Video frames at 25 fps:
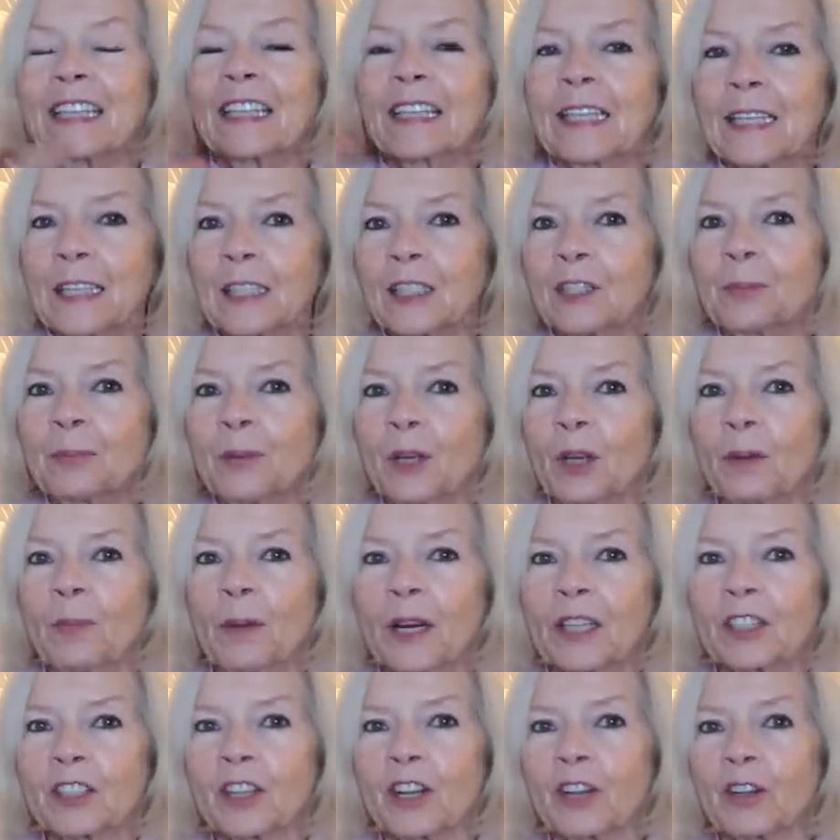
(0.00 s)
It keeps me on
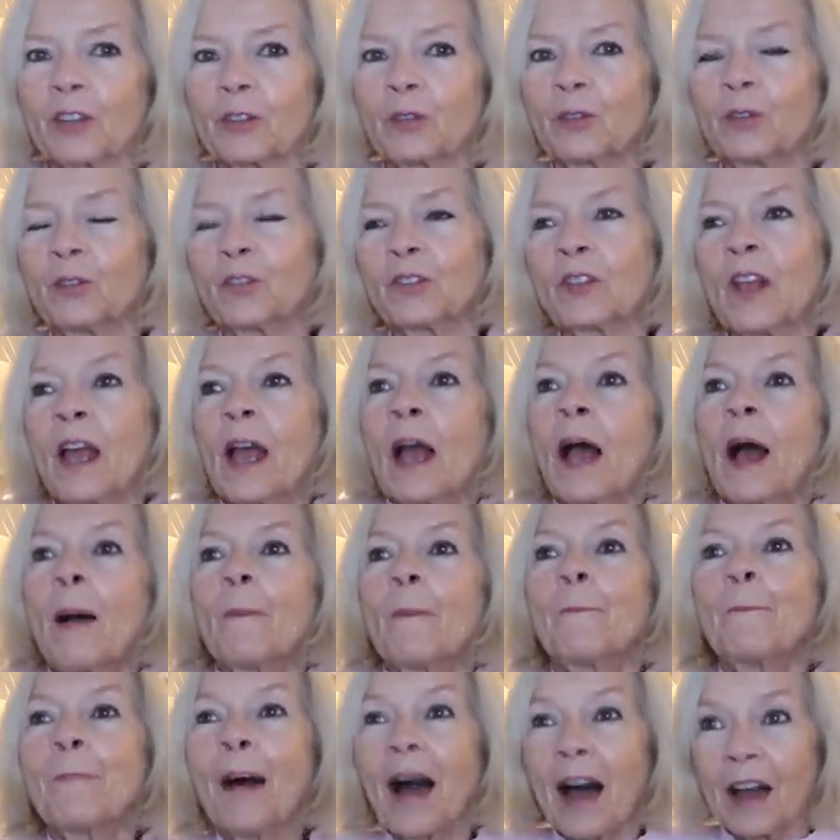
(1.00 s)
my toes,
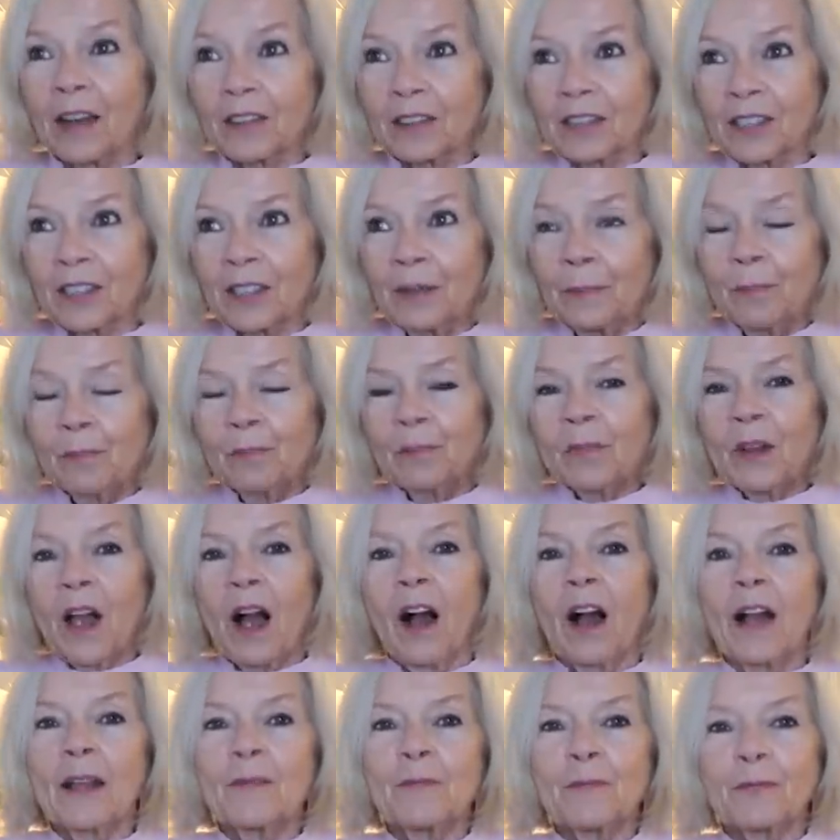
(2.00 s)
but
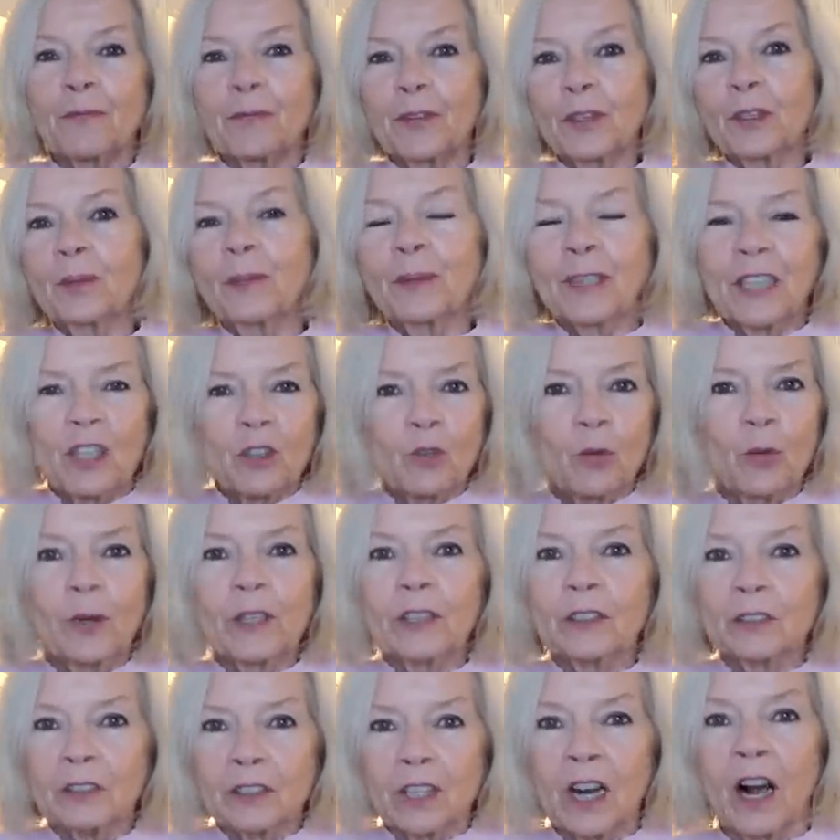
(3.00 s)
I'm filming in
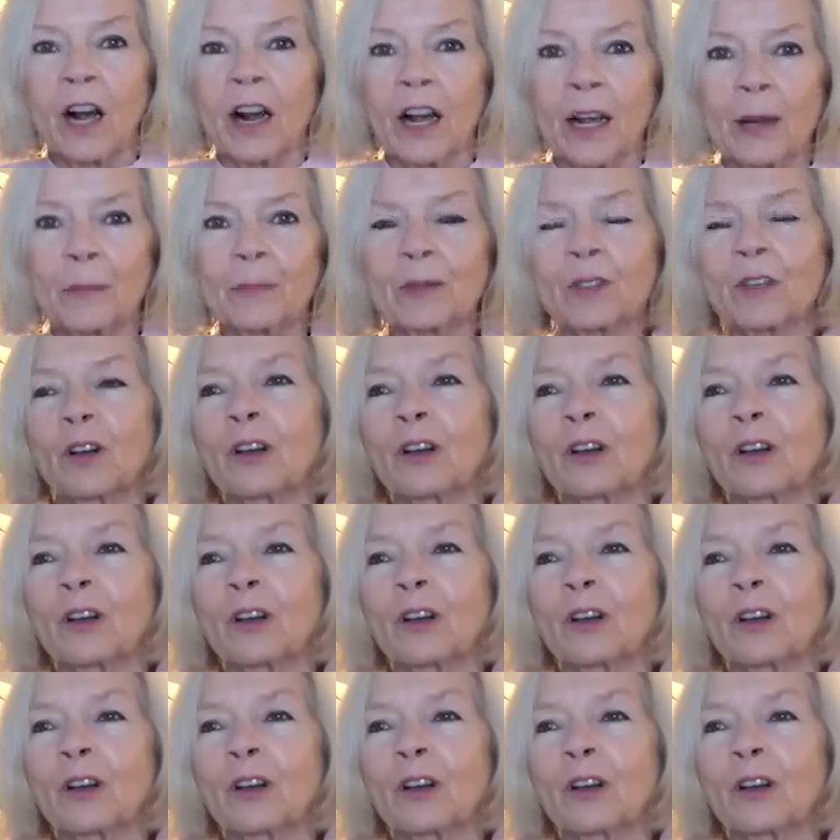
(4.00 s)
real time.